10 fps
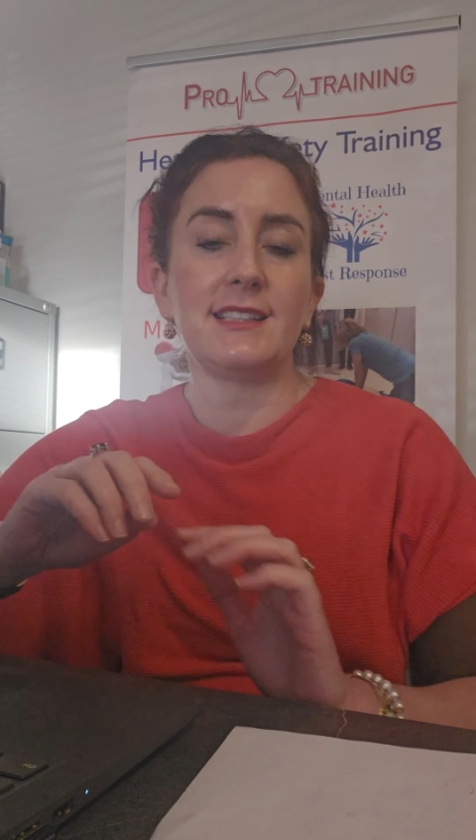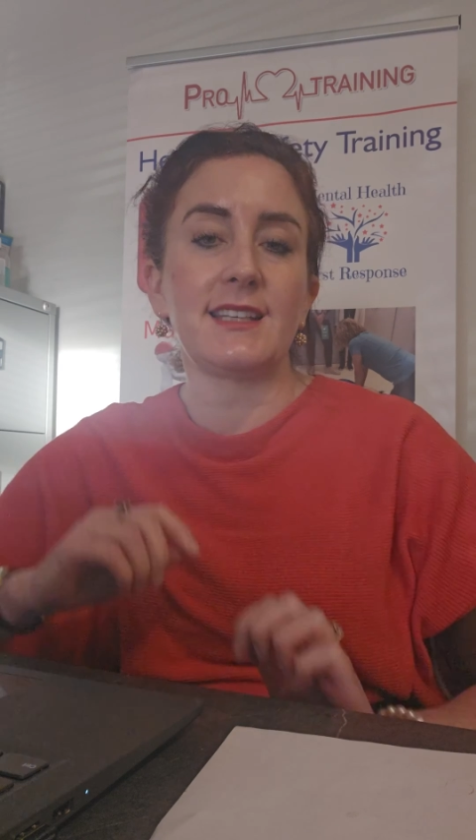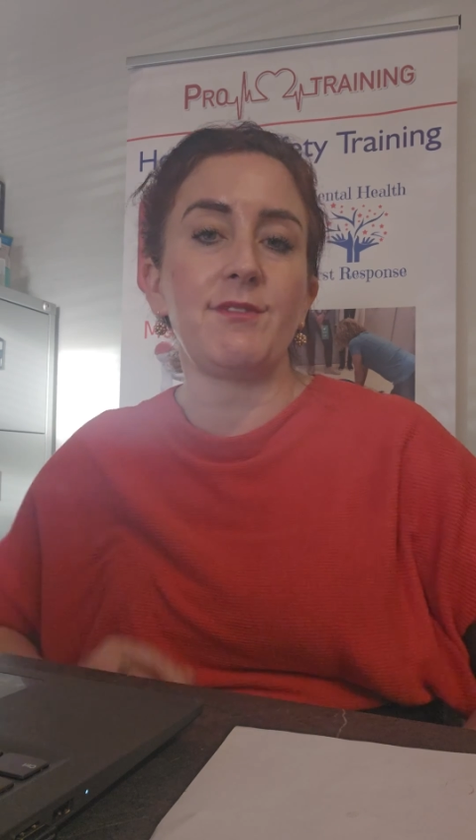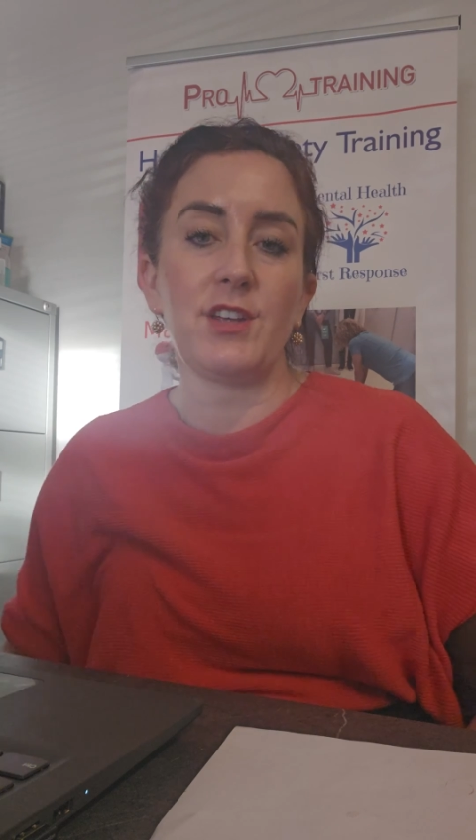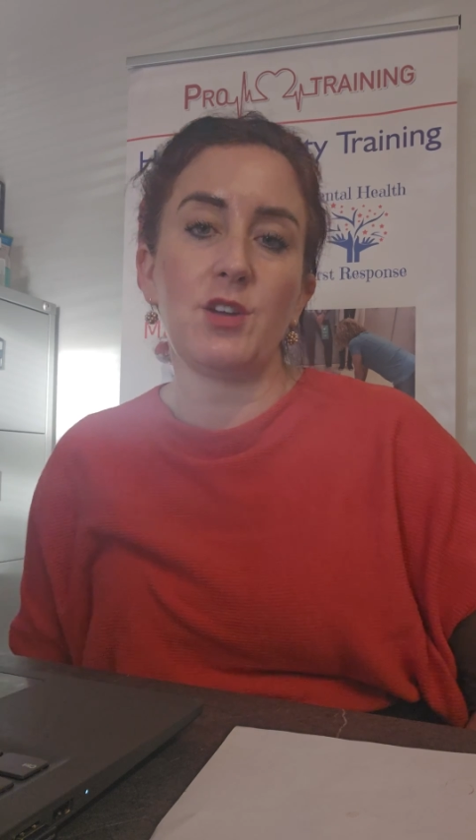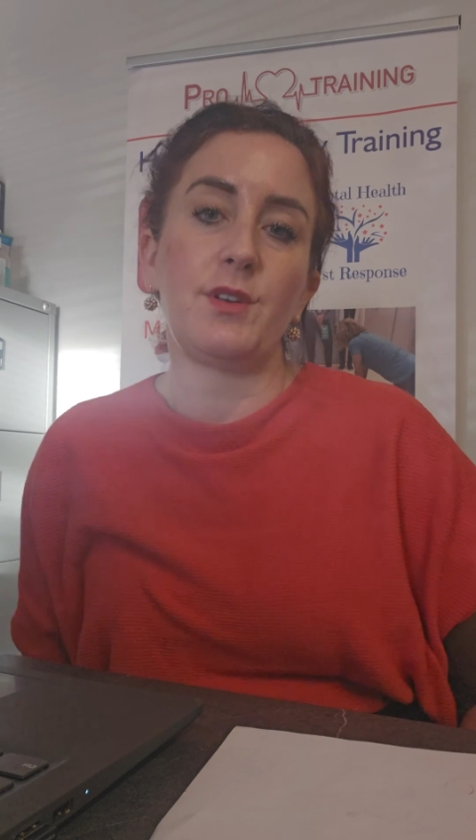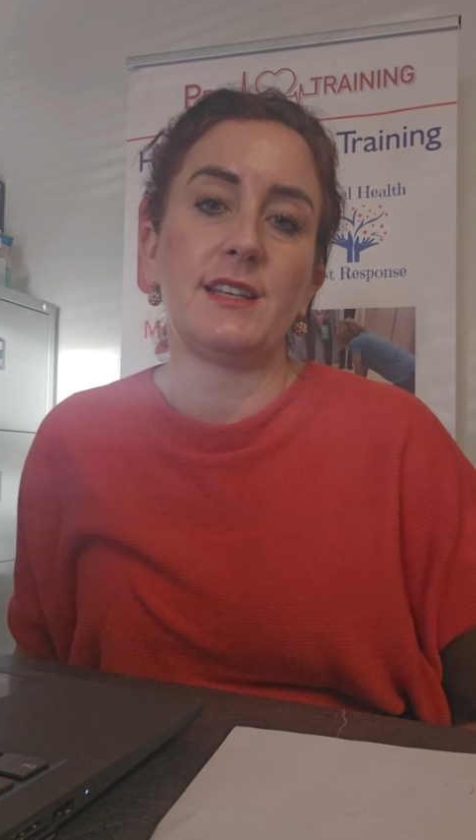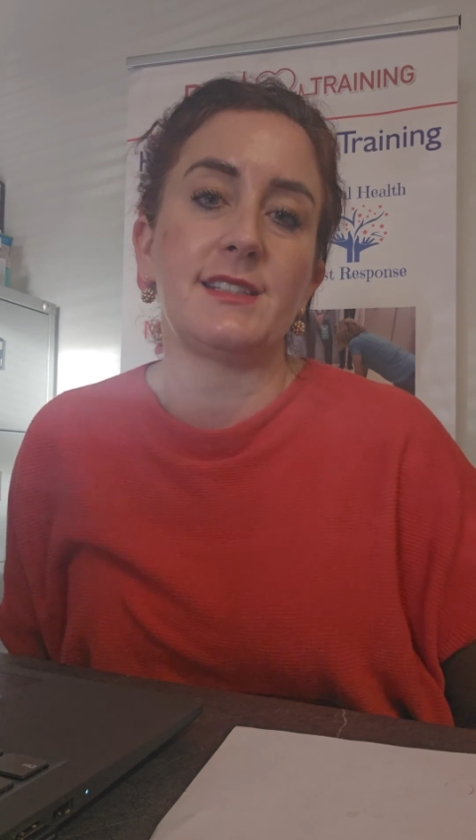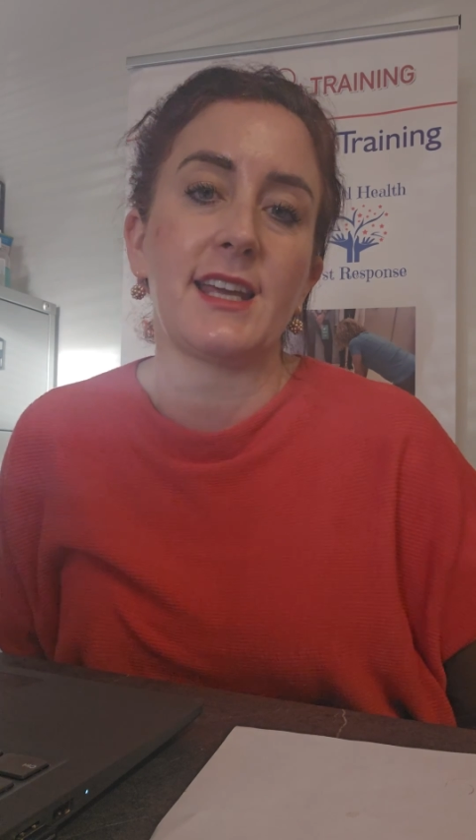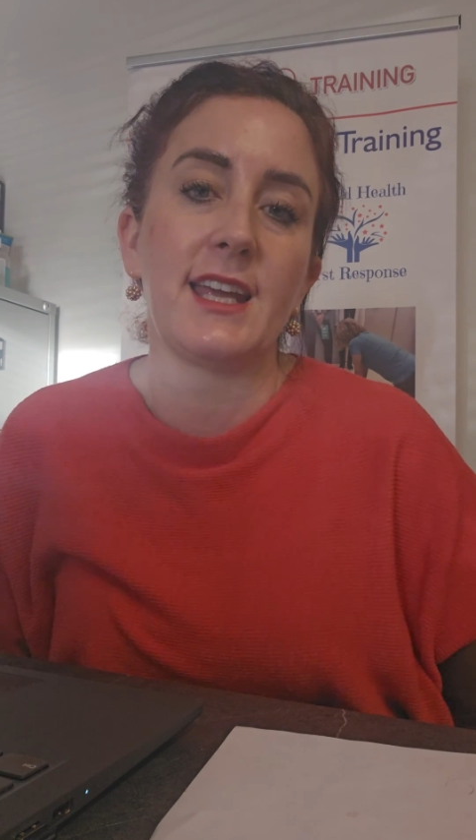is giving you an
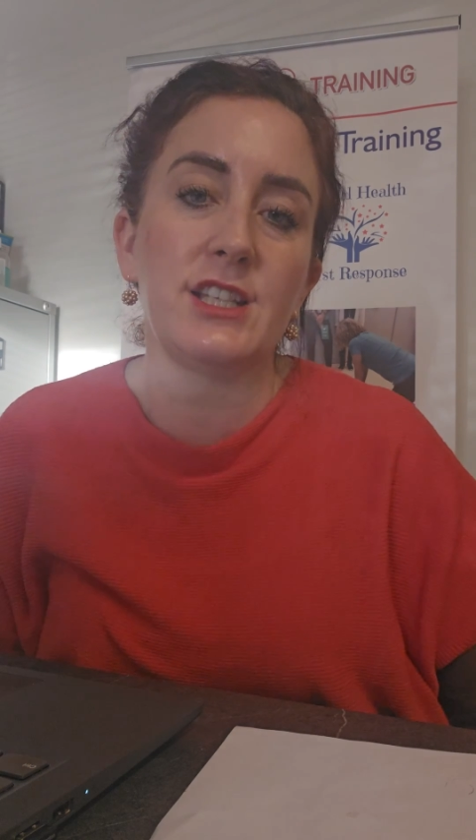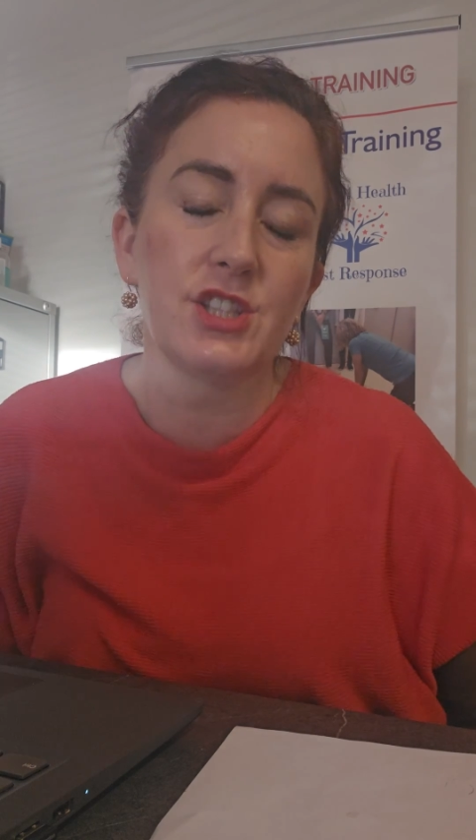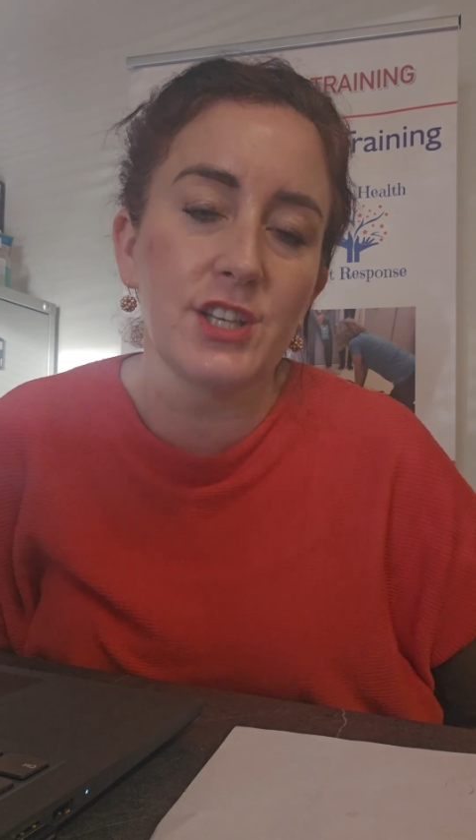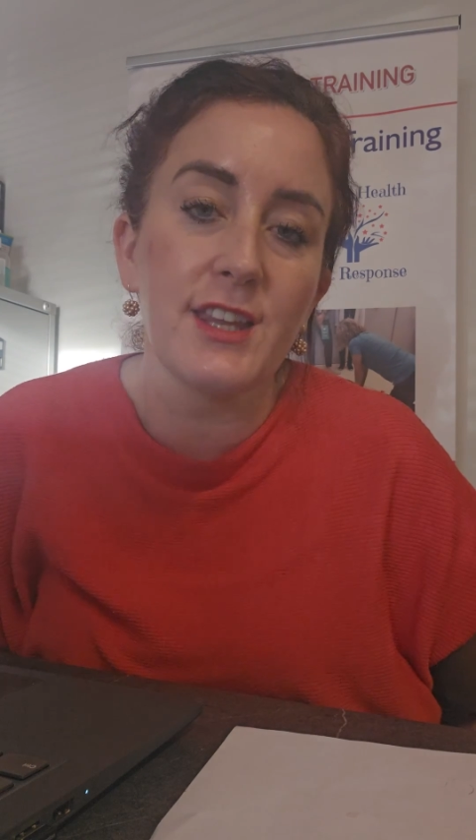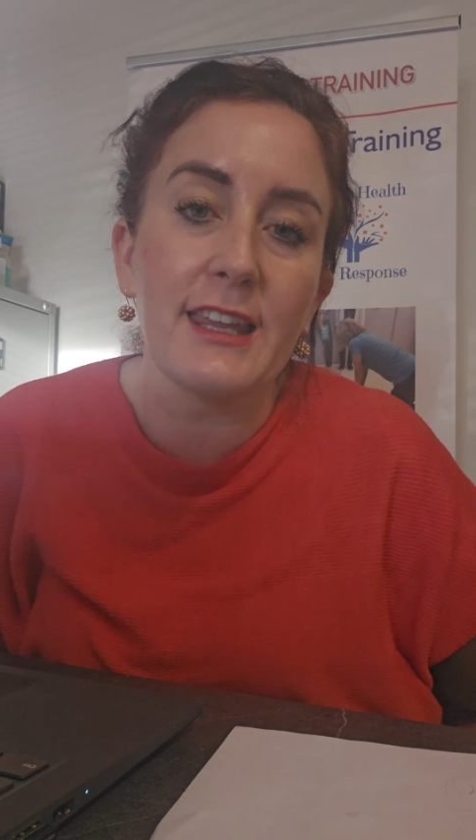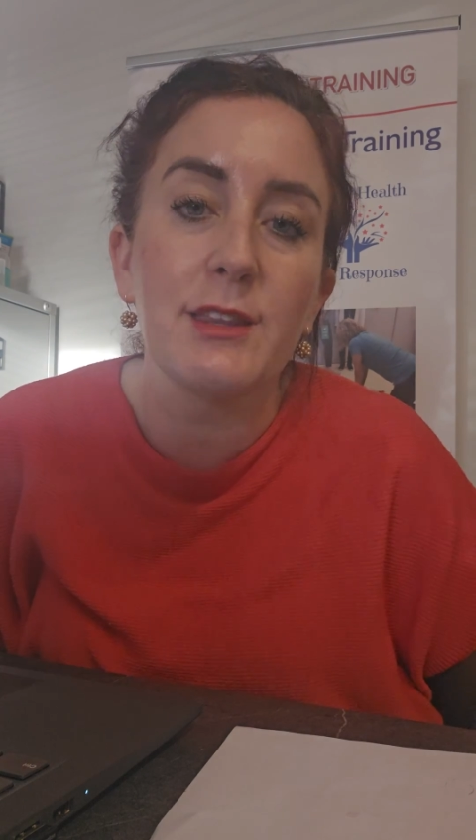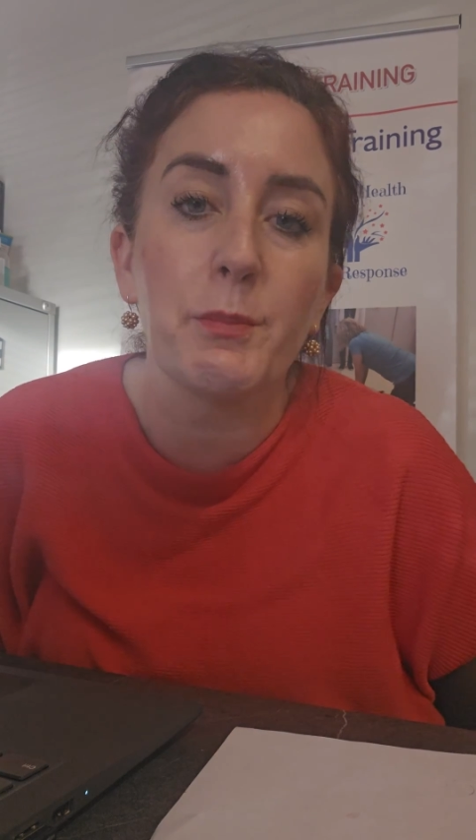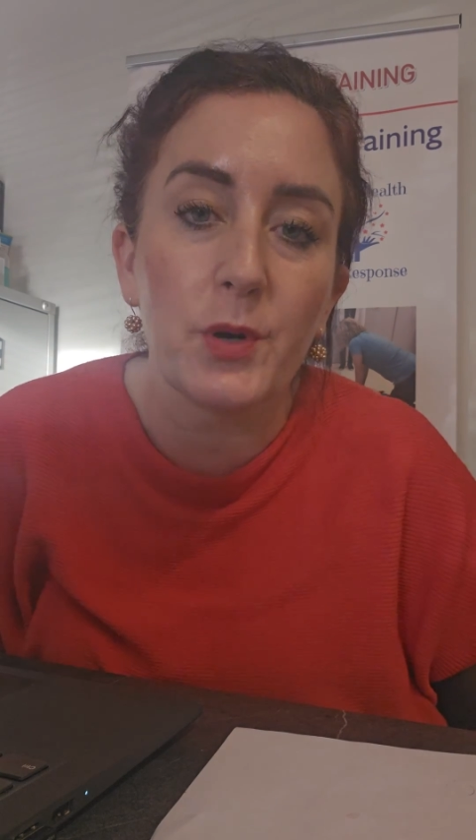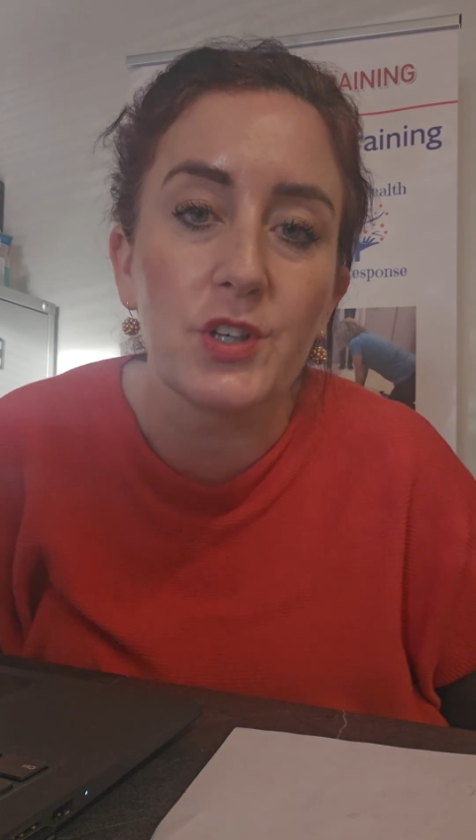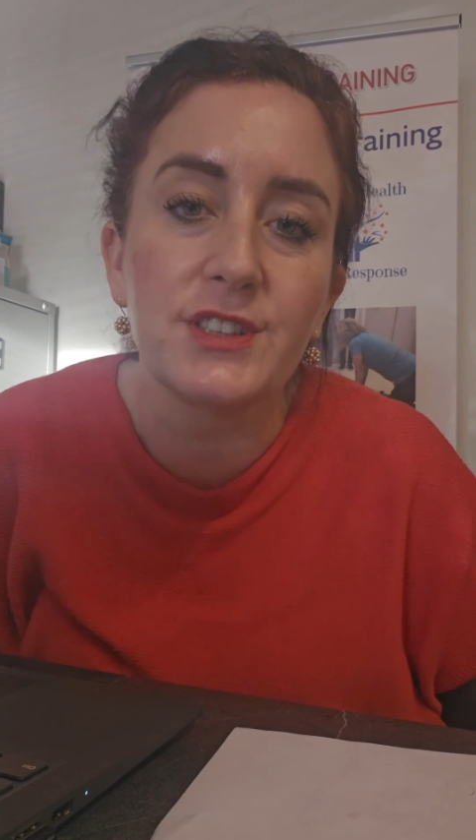indication that the
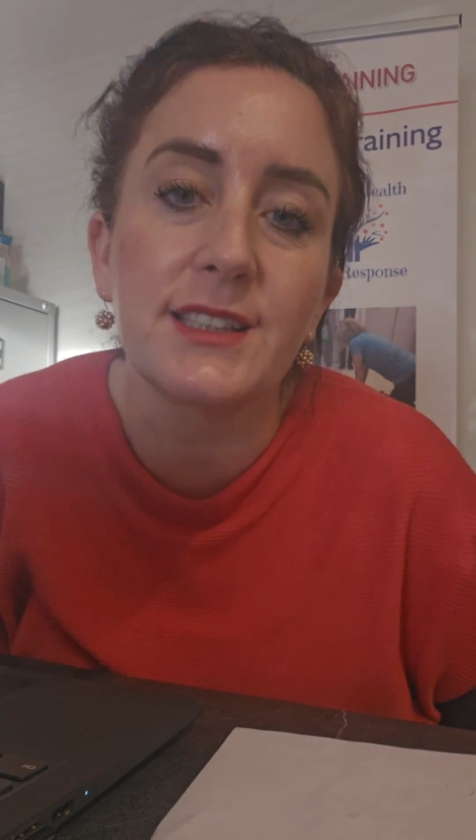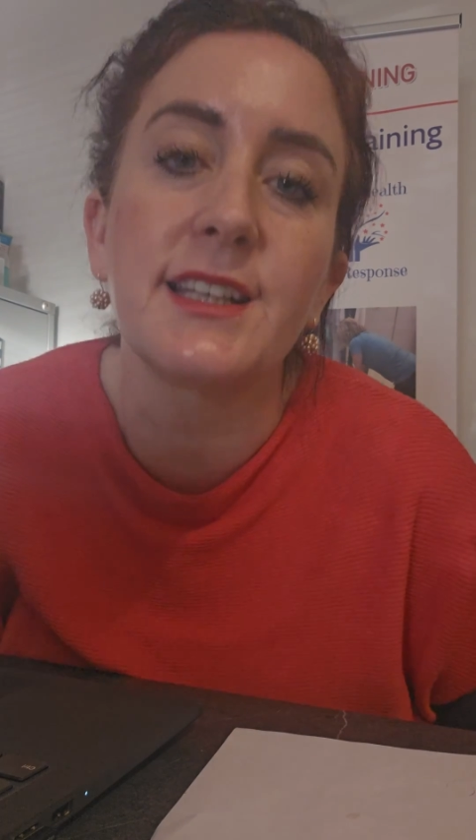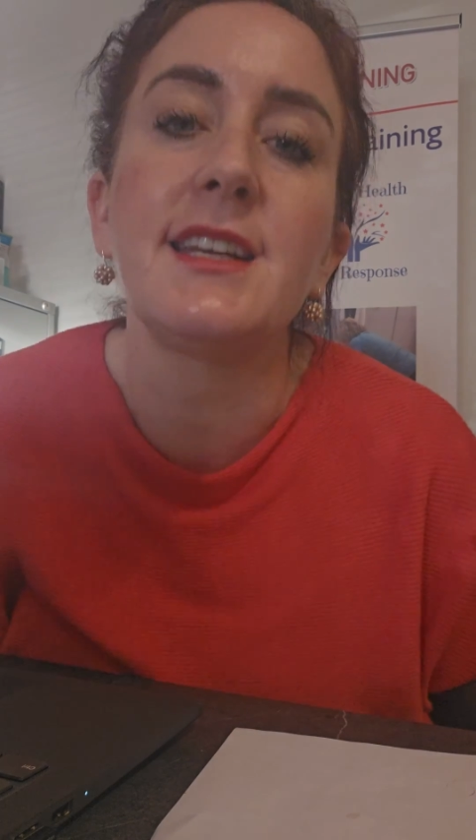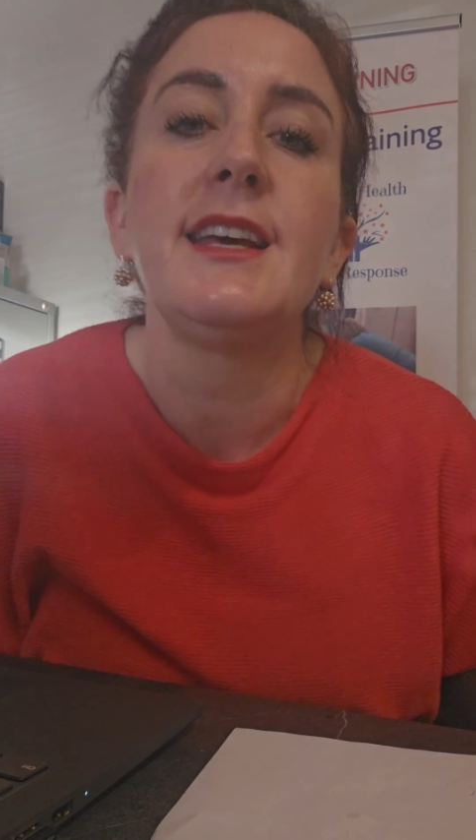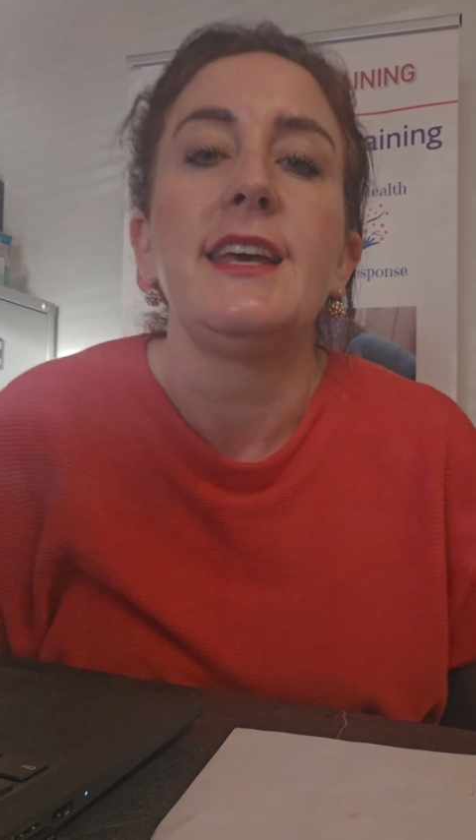person